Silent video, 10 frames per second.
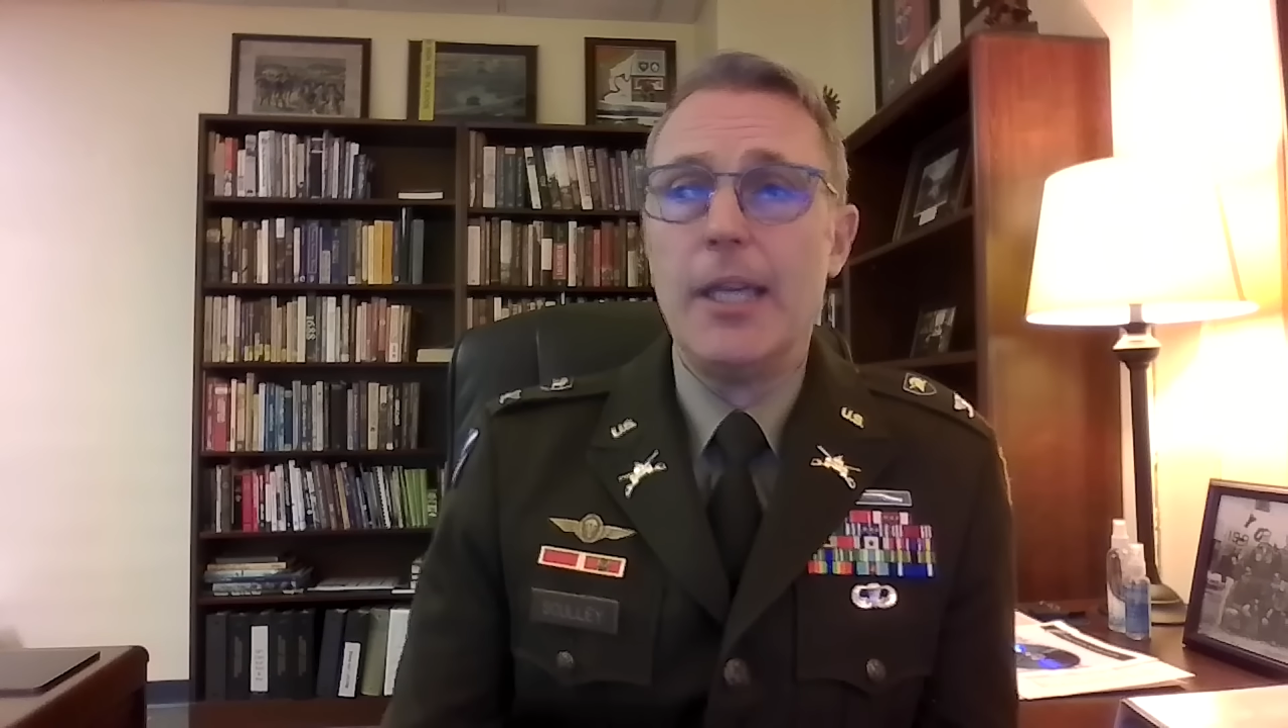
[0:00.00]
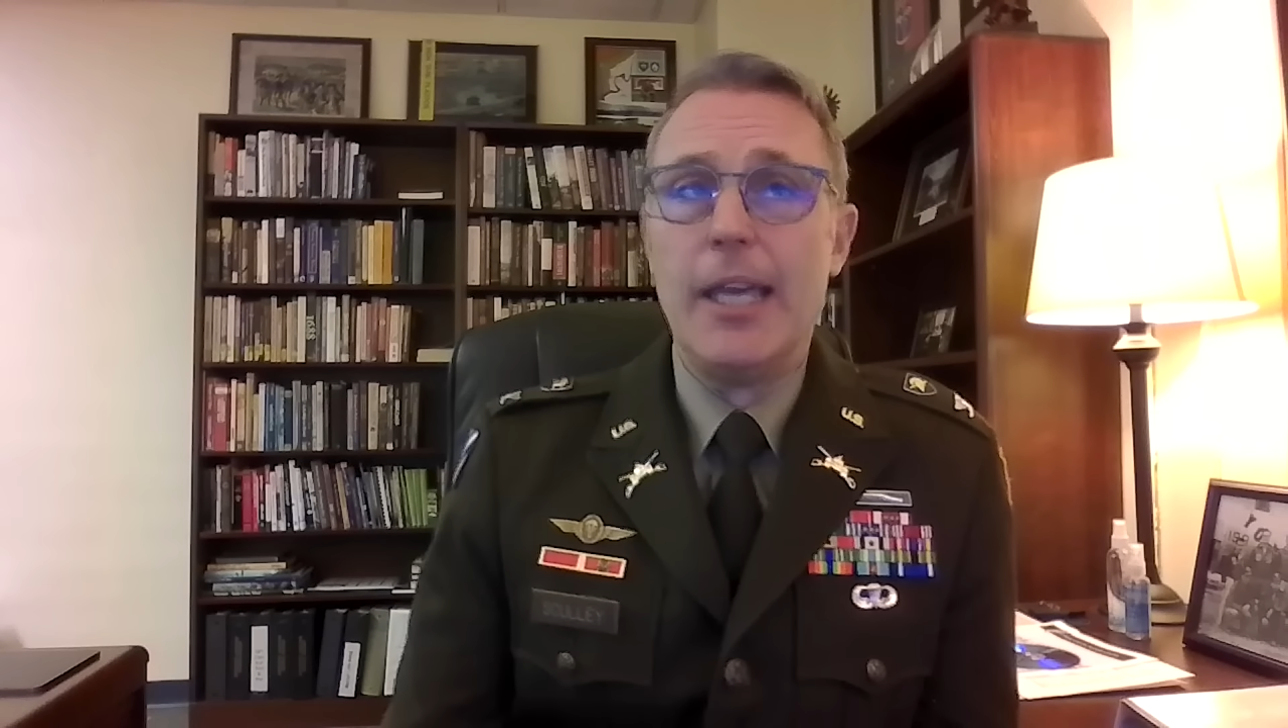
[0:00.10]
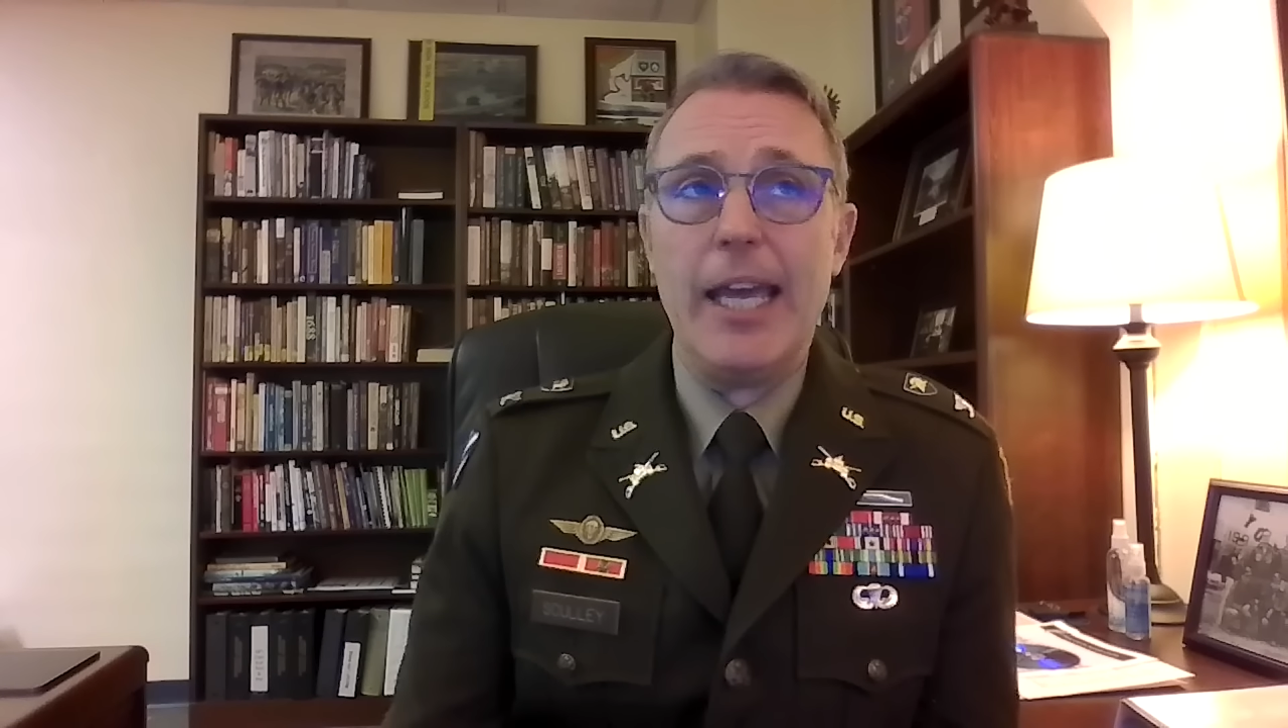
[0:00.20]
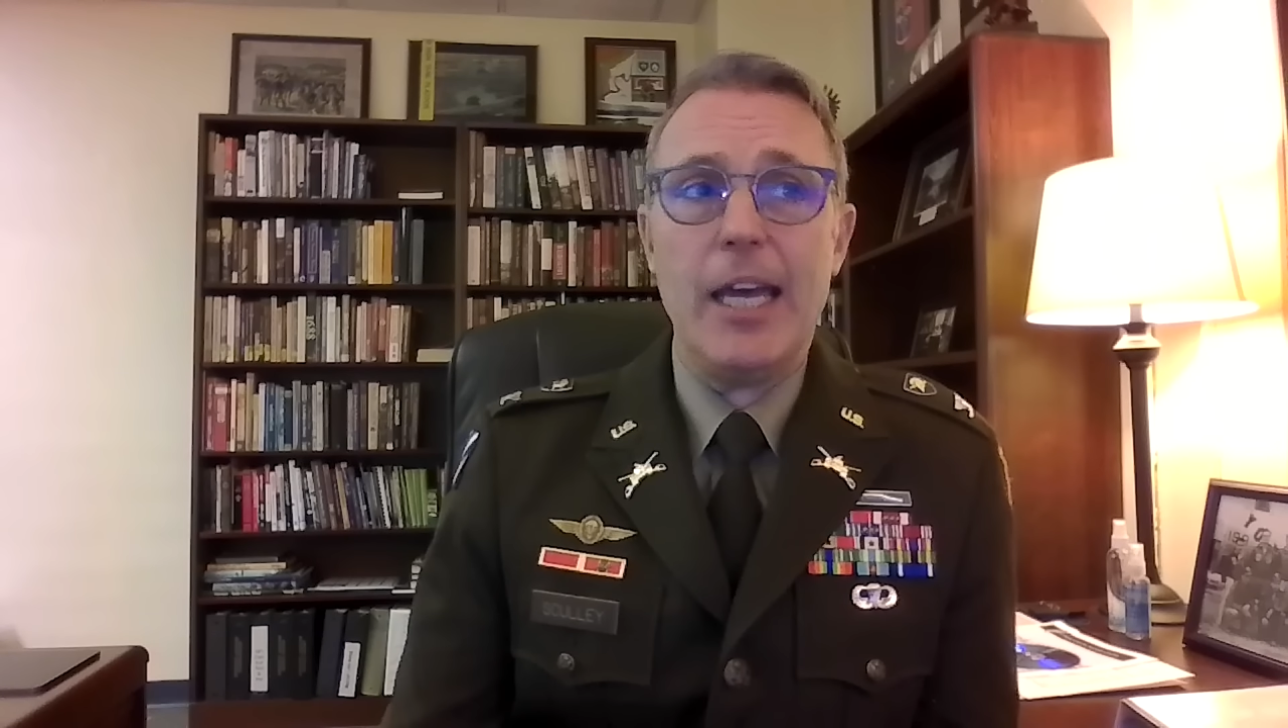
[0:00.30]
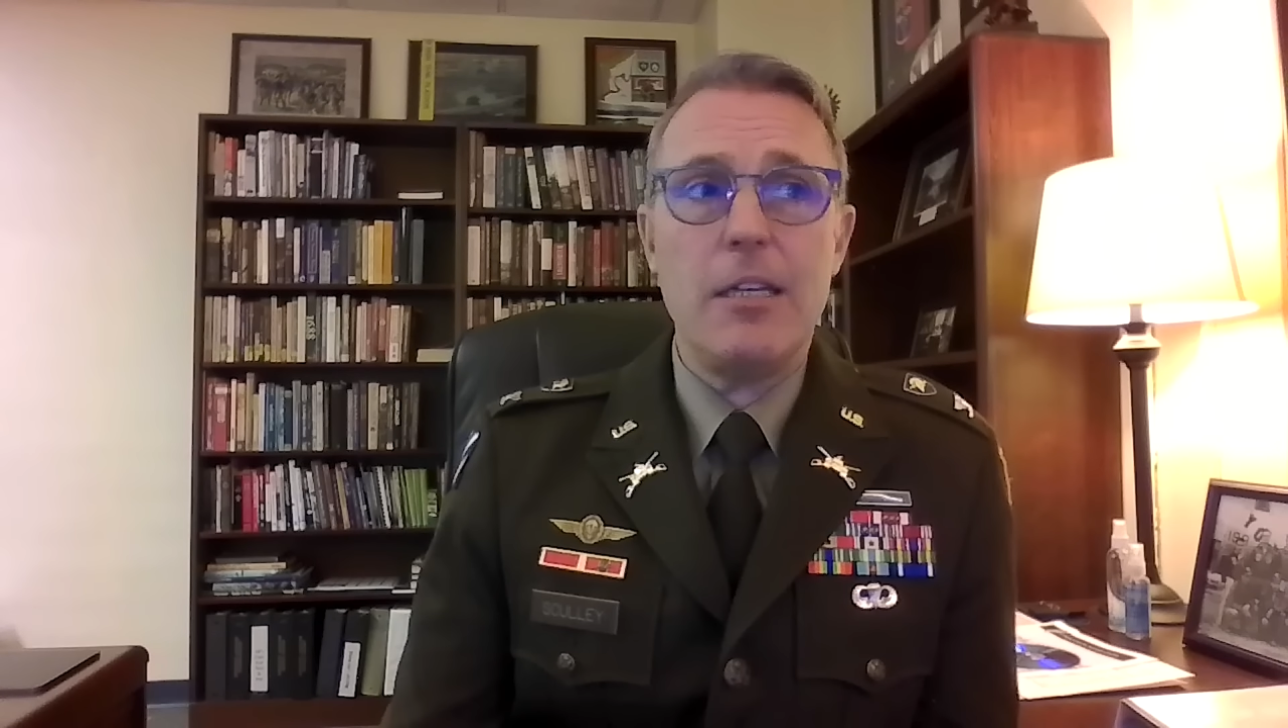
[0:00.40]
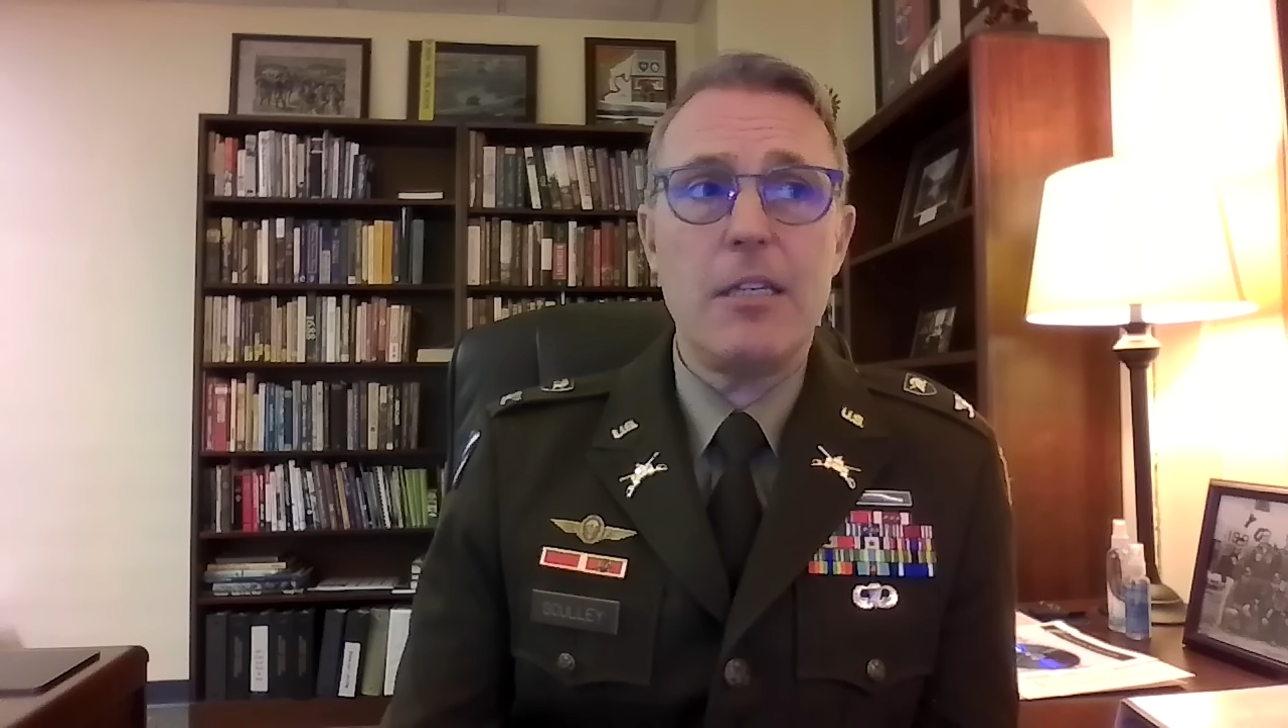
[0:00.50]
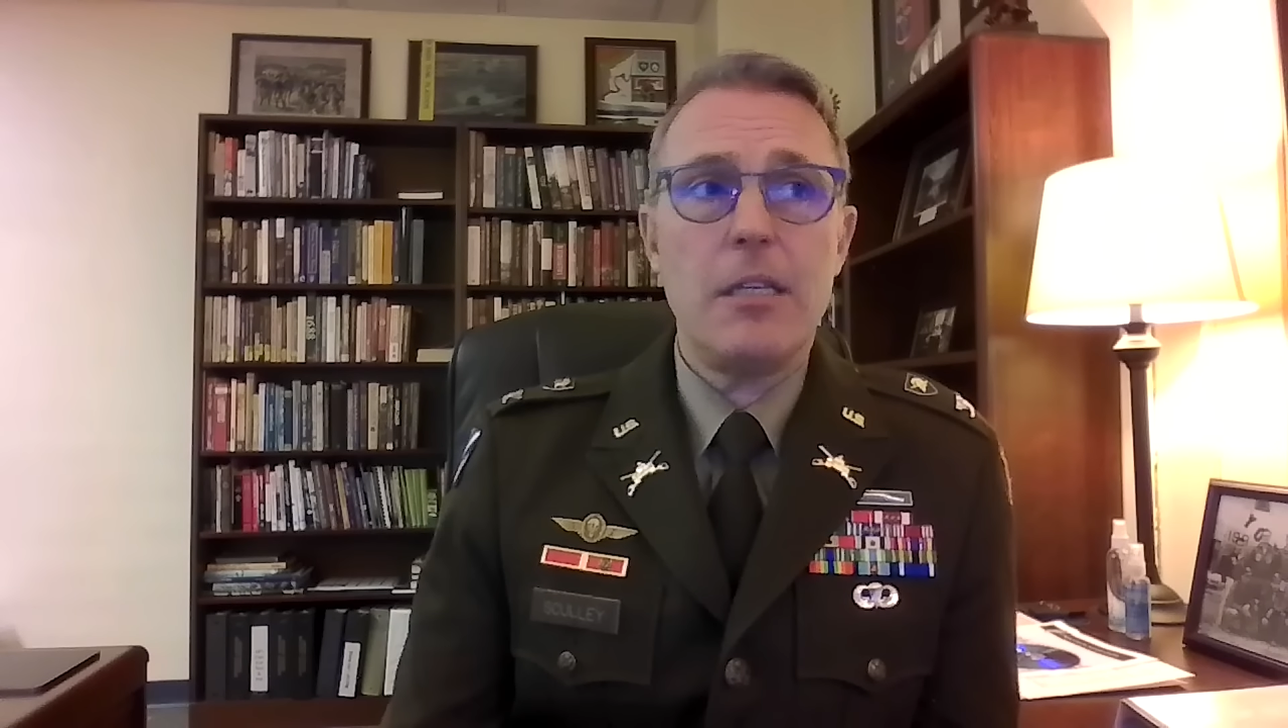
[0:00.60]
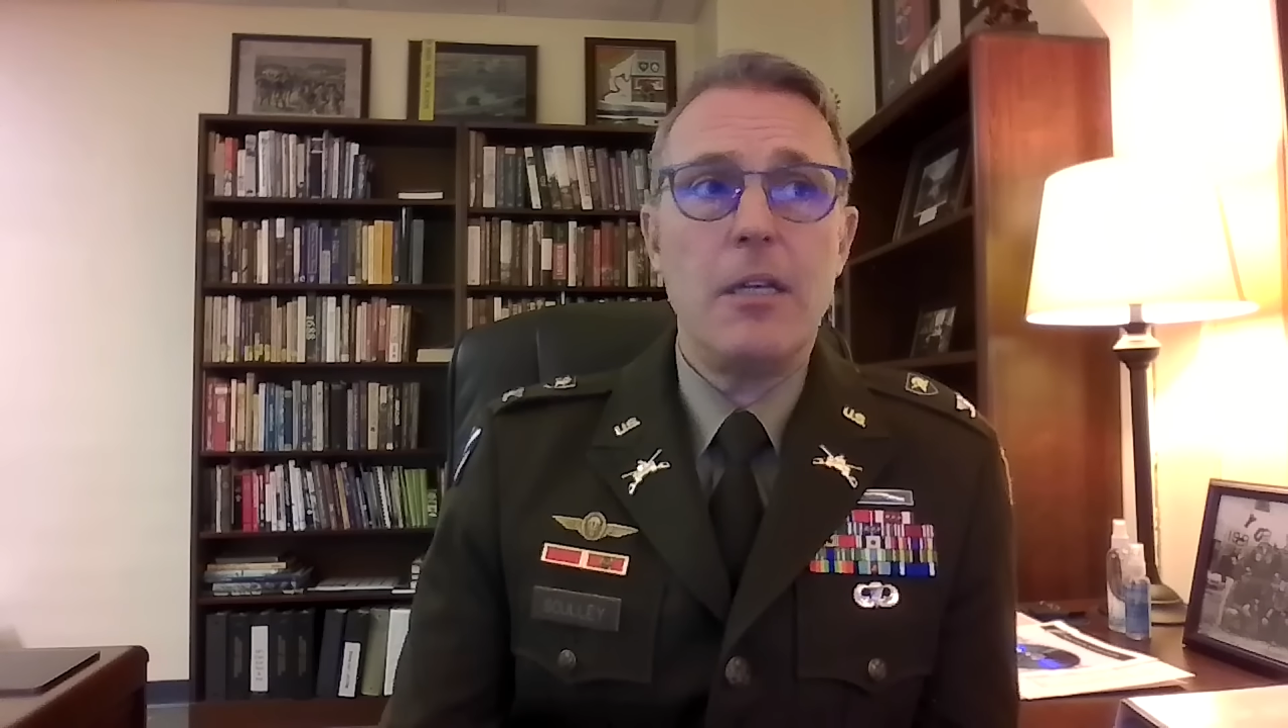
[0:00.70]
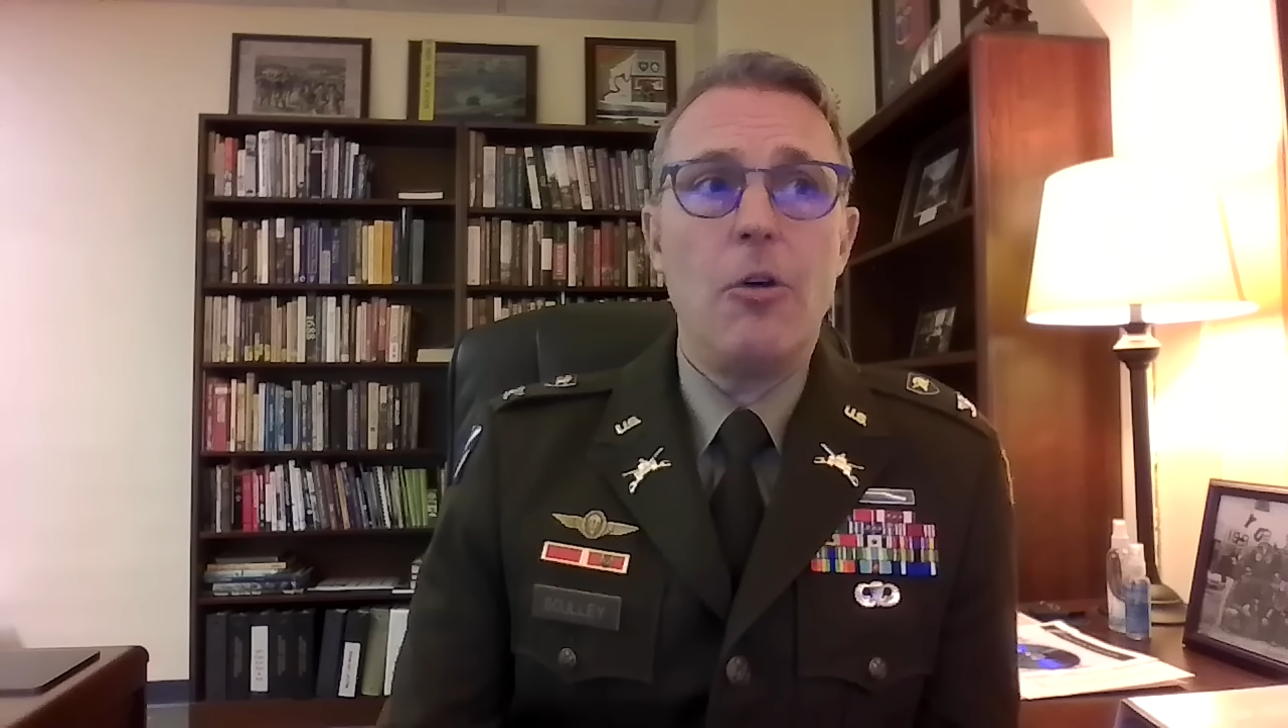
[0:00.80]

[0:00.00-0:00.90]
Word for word: And